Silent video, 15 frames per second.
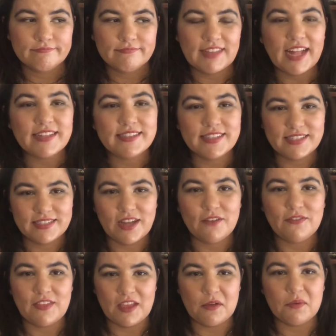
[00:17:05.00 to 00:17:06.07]
that's the
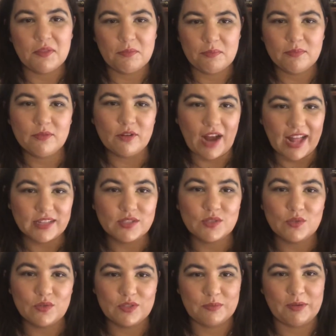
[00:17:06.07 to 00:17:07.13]
tough thing with grad
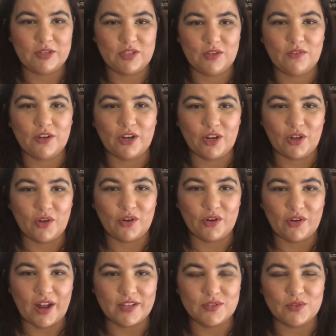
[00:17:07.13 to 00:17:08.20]
school, especially if you're going to go to
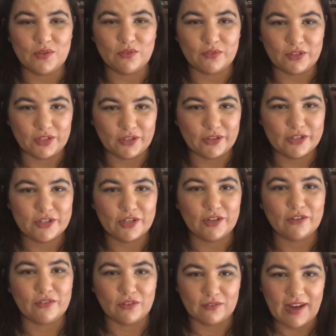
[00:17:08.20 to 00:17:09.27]
grad school for
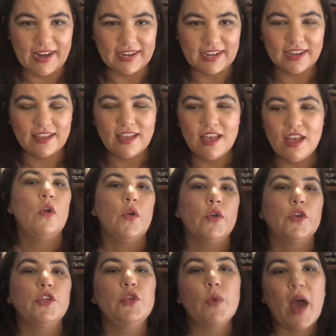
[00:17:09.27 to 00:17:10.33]
literature or for writing.
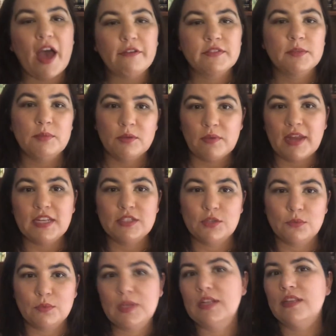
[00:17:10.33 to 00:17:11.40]
You have to be ready
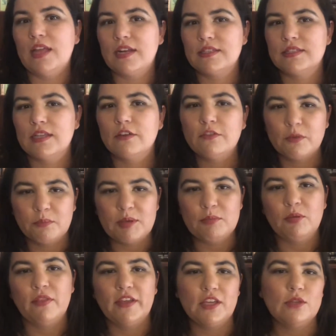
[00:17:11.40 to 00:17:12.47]
to read a lot of stuff from
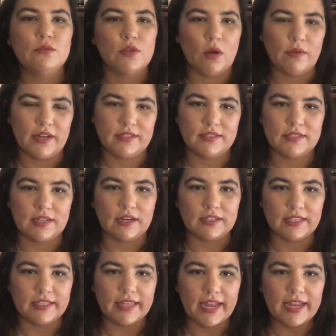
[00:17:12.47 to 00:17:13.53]
people that you don't
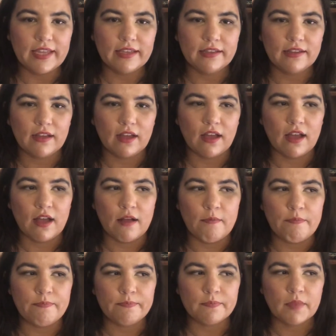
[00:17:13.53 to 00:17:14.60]
necessarily like.
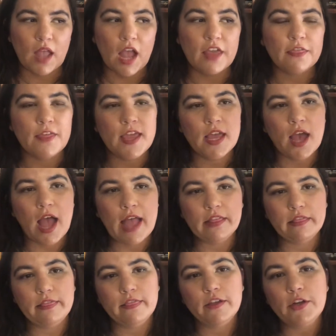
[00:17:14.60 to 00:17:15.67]
I think I
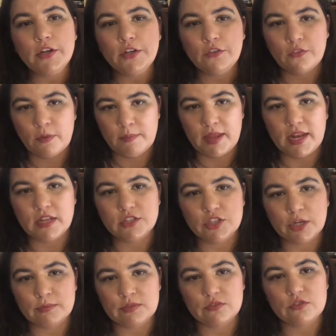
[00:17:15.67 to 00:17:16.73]
learned from it in
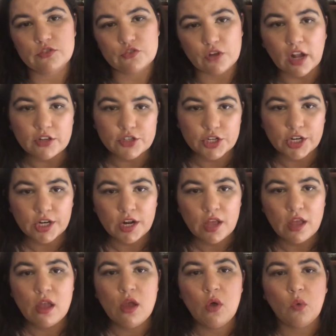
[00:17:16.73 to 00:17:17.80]
terms of structure
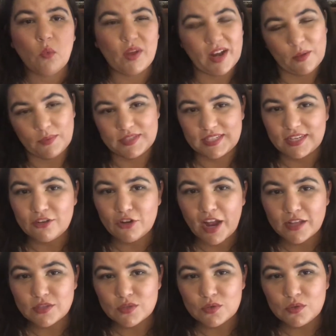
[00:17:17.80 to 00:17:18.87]
when I was in
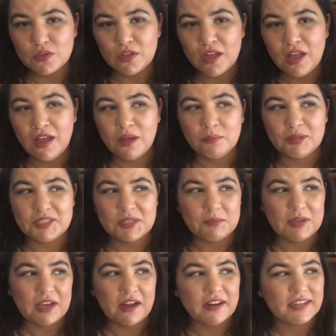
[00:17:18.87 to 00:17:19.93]
grad school, but to
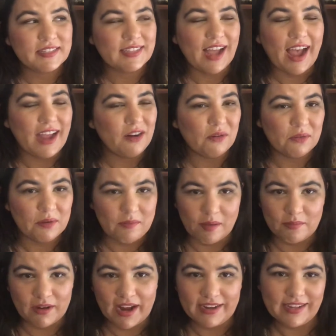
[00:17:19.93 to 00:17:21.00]
be honest, I don't
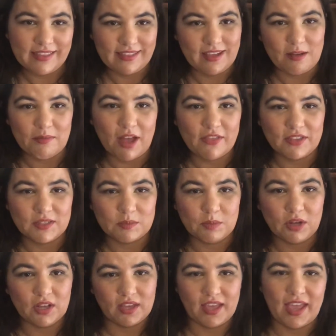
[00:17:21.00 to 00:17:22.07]
remember anything about this
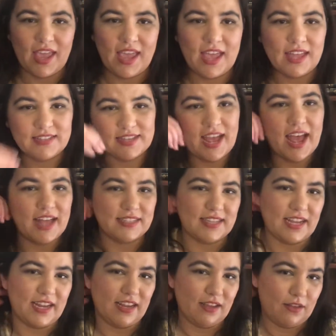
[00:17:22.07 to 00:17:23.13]
book. And as
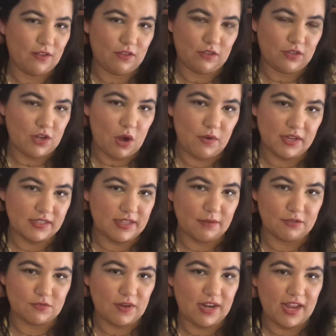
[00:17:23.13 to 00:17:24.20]
I noticed I
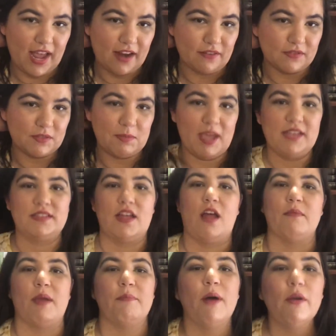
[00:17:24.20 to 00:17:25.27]
was running out of space on
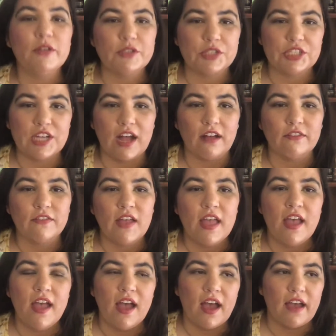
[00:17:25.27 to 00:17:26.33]
my poetry shelf,
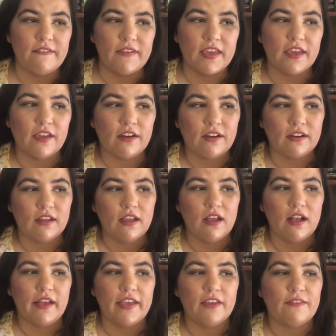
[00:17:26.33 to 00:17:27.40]
I figured
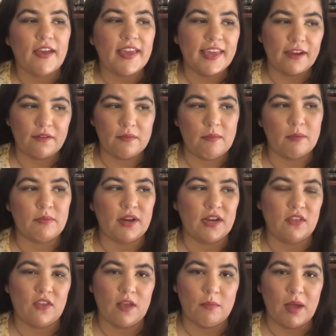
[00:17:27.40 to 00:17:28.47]
if I can't remember
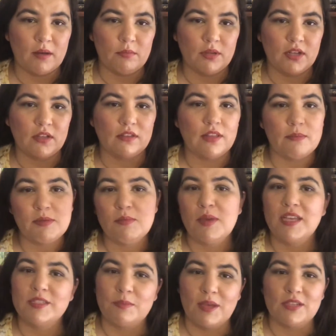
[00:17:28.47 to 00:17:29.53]
anything about a book, let me
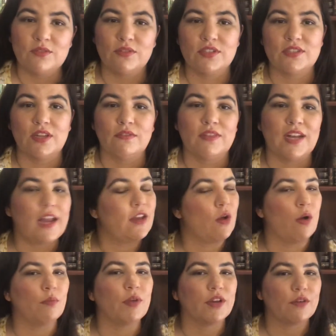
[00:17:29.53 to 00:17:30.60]
make space for stuff that I know
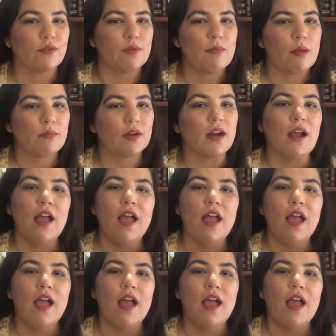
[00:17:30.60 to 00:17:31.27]
I'm gonna remember.